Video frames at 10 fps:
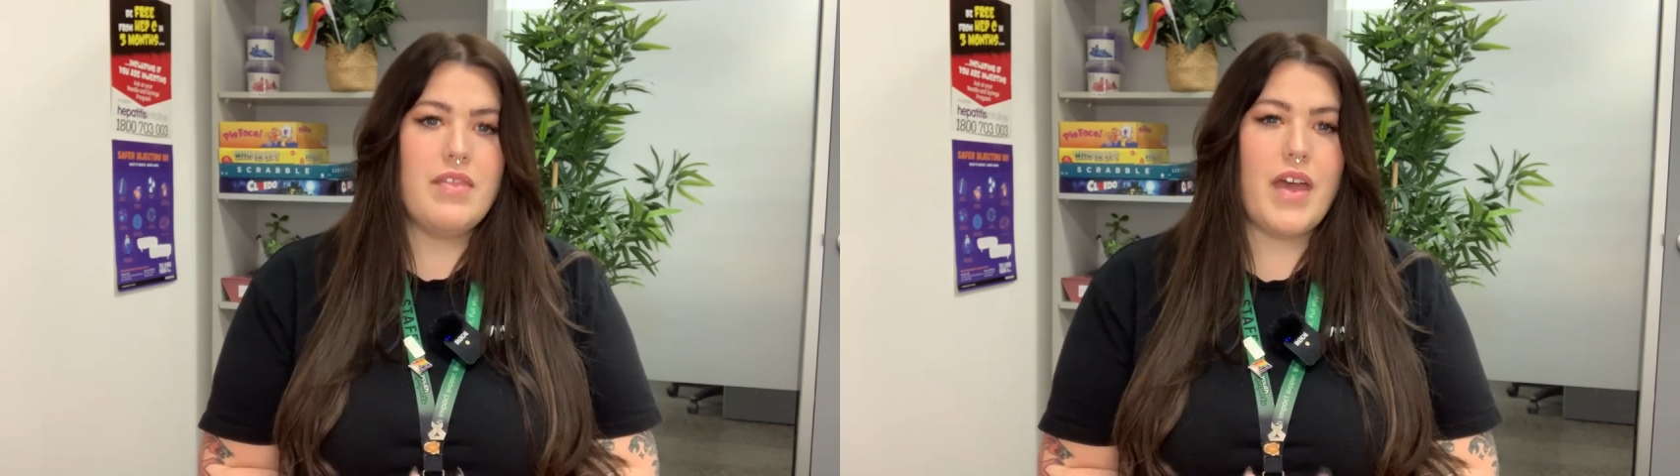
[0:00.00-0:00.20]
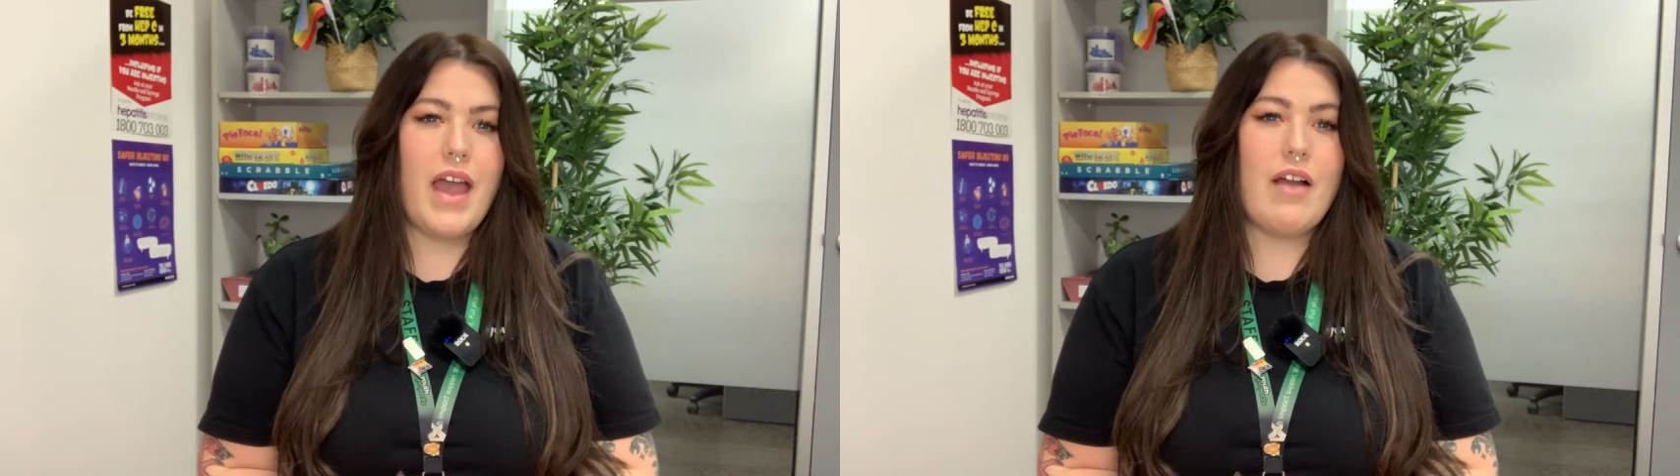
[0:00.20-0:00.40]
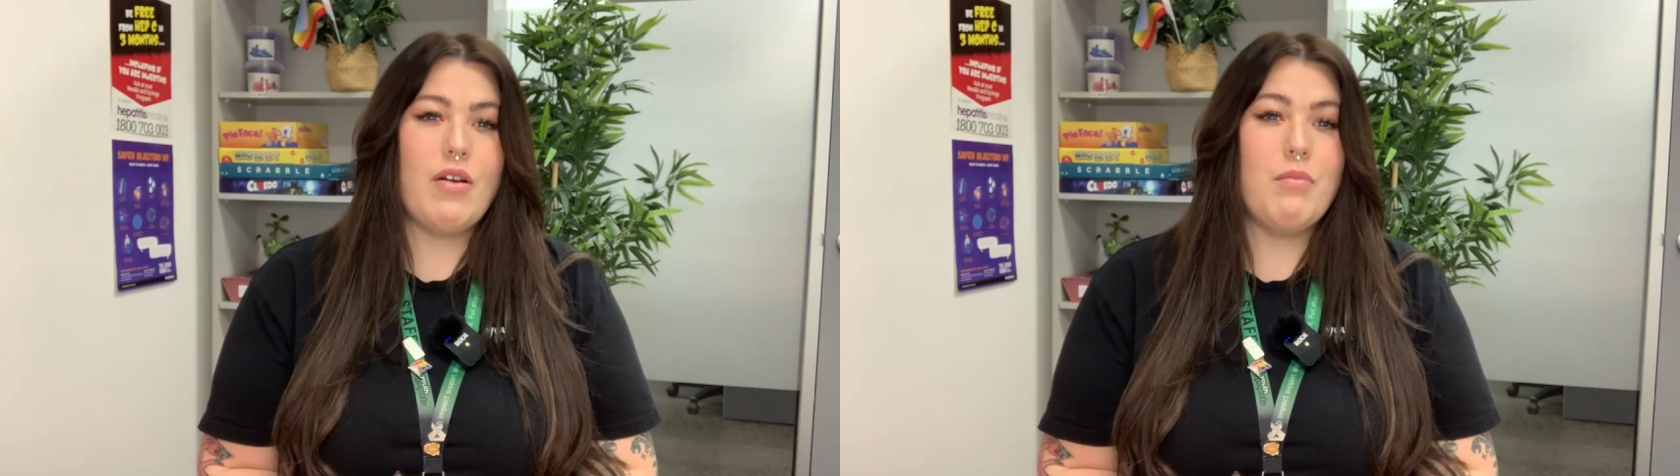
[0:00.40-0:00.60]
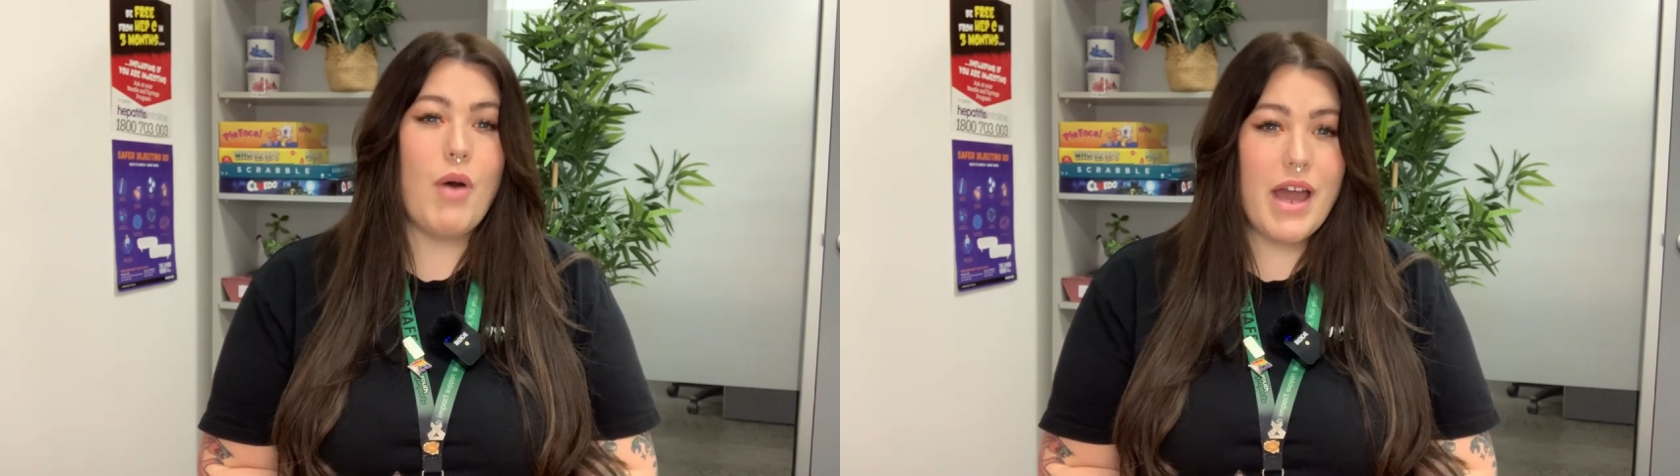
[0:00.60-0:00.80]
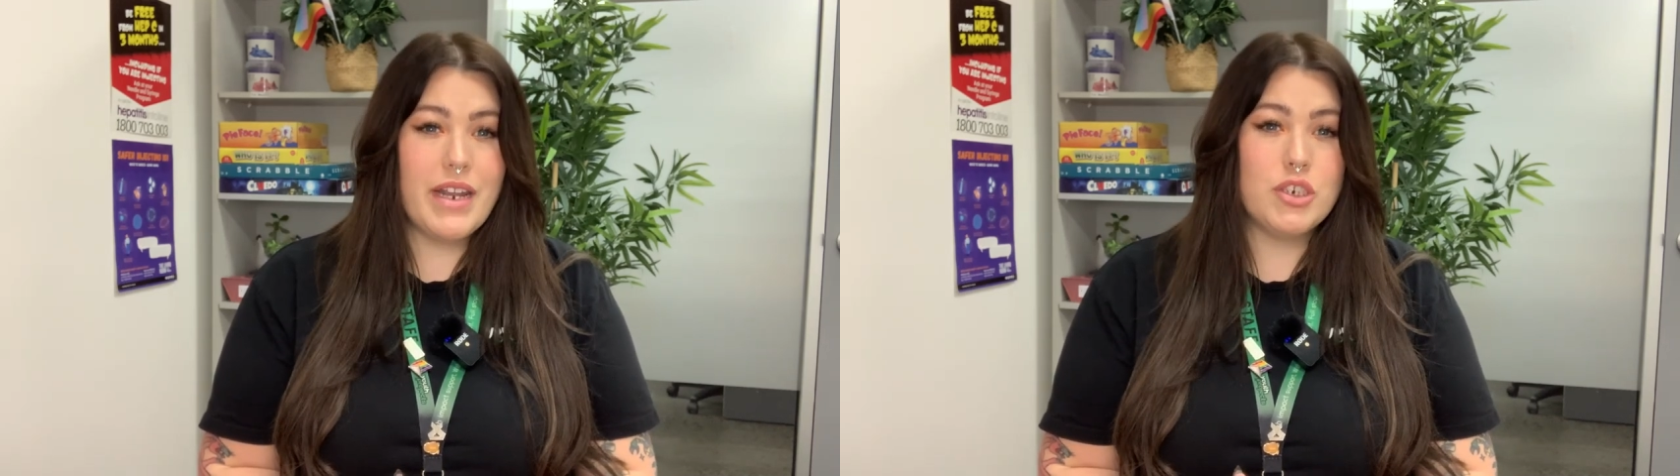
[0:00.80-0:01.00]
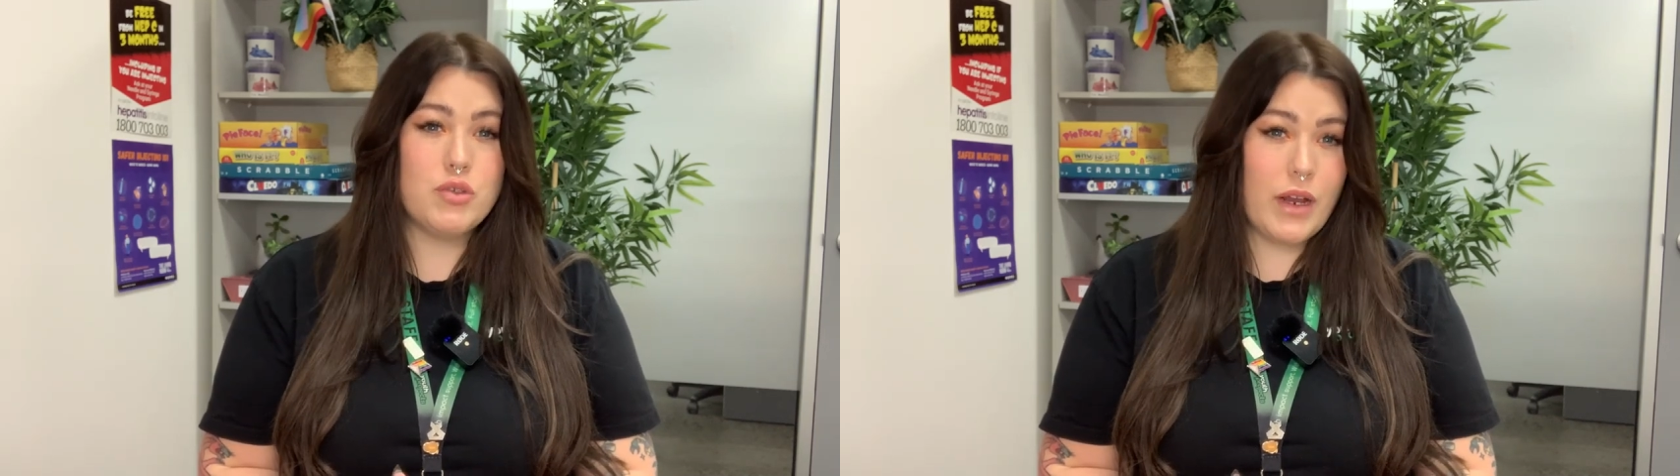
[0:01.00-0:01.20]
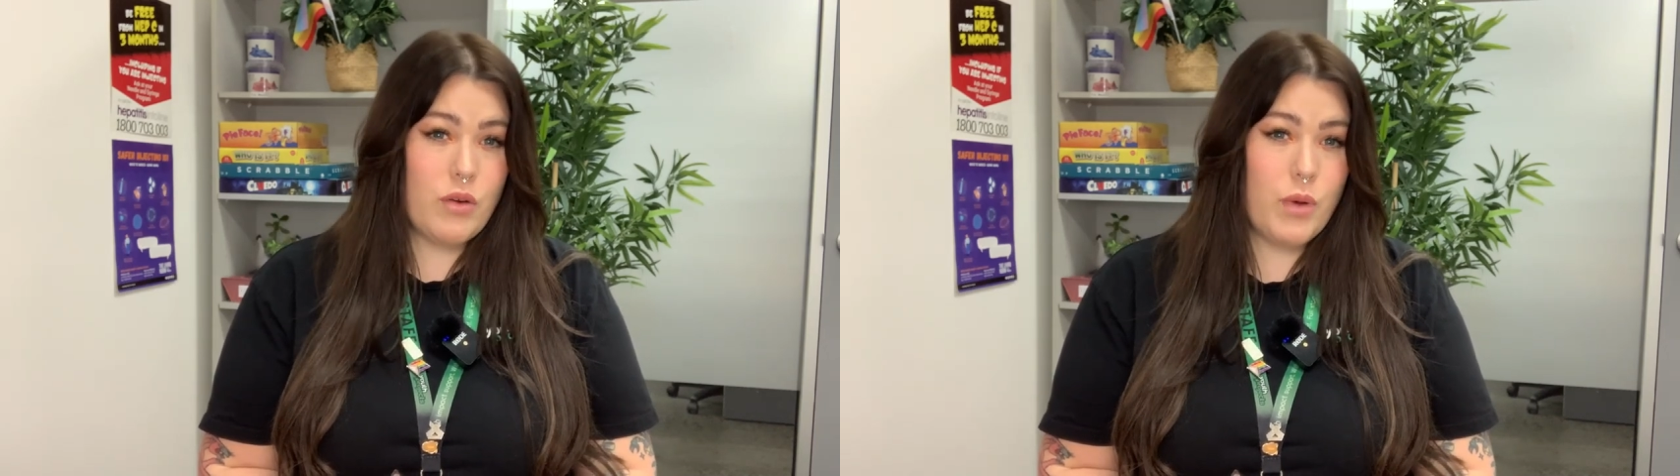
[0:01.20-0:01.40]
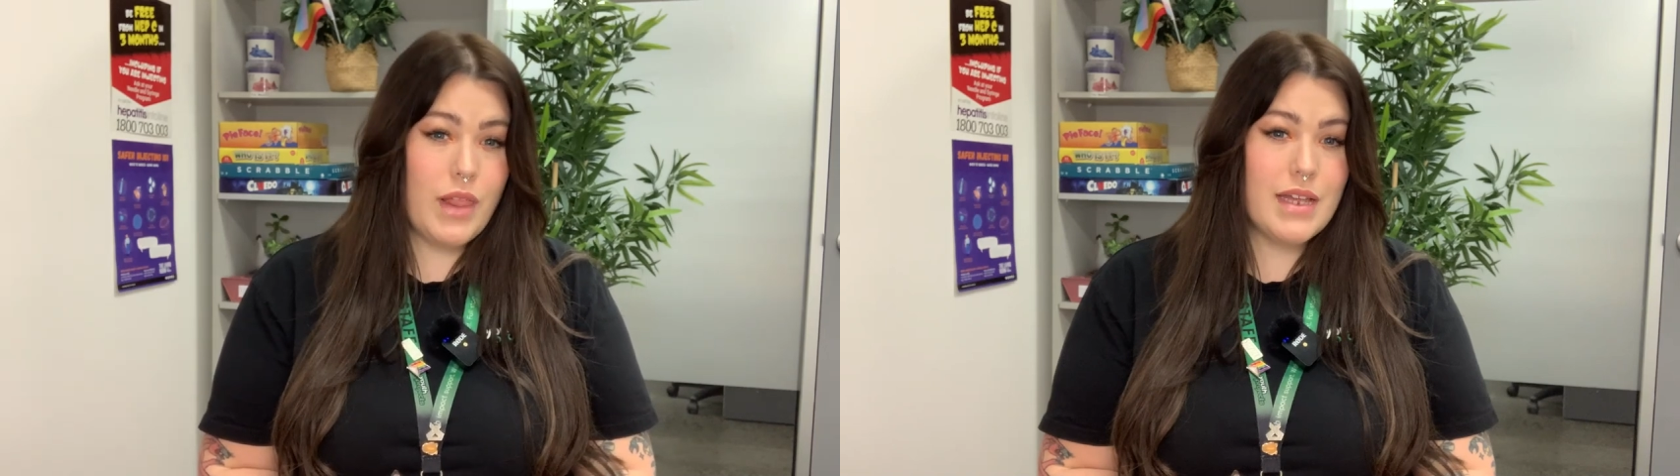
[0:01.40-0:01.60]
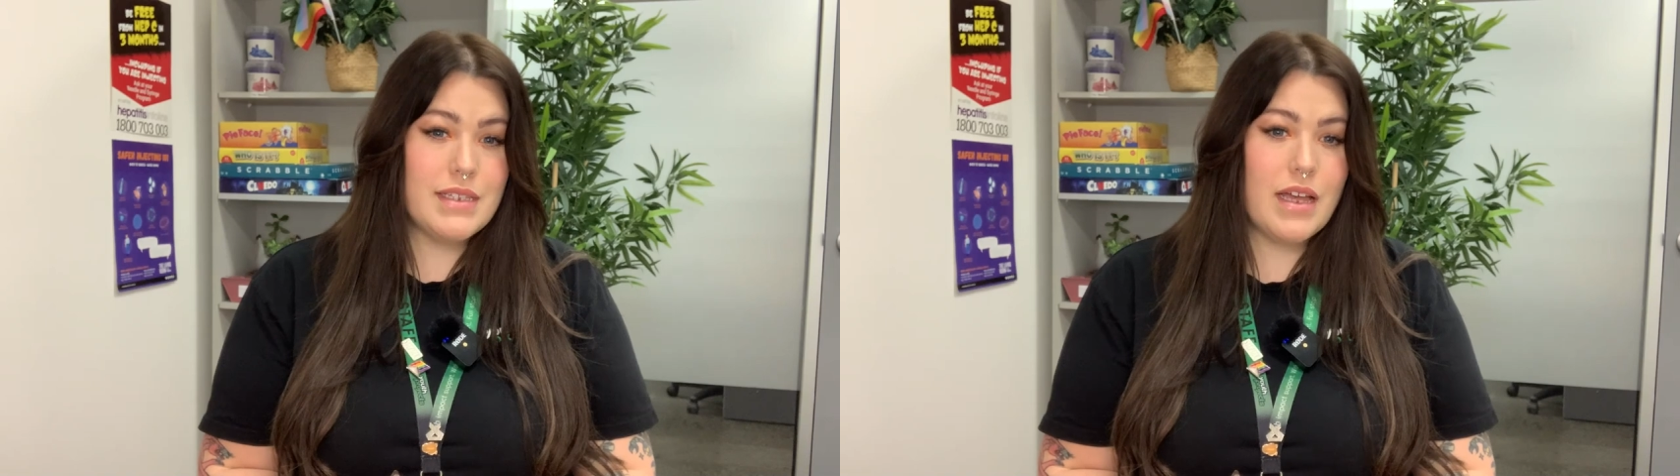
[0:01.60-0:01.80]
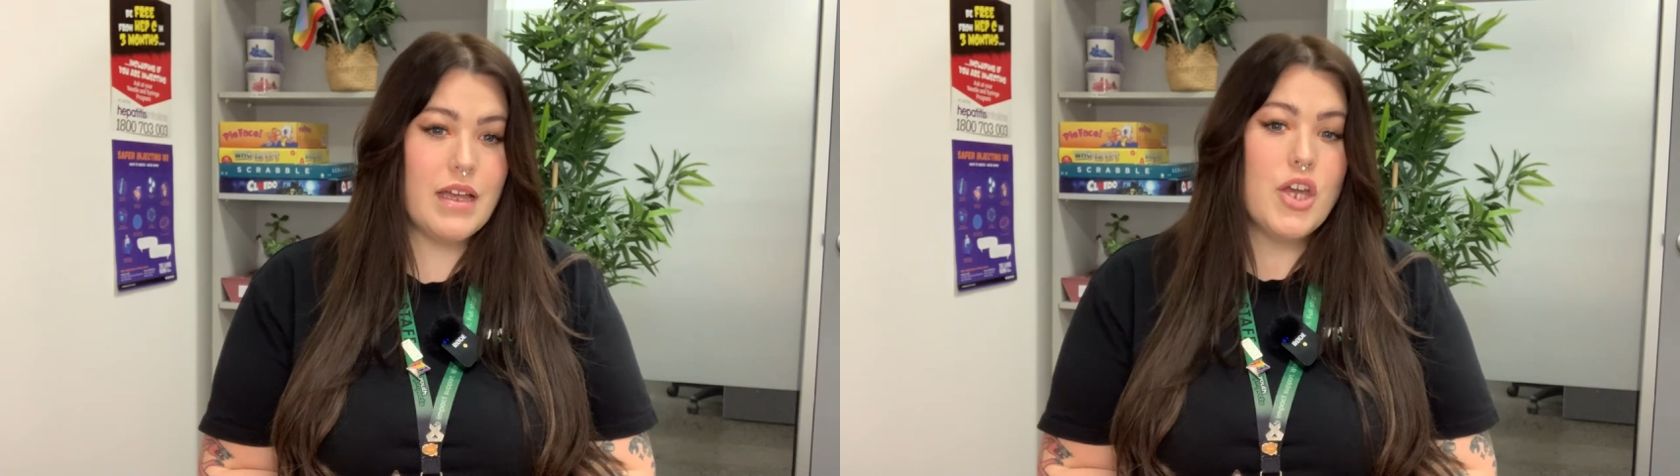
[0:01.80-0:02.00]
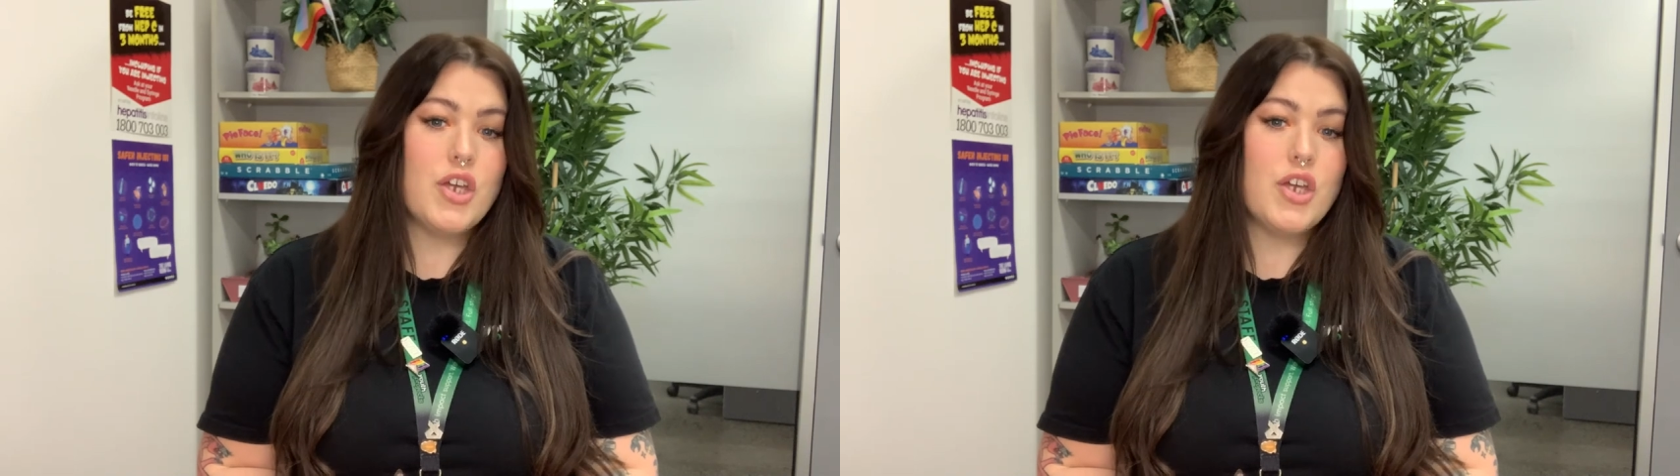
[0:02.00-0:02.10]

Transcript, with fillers: They are a minor tranquilizer,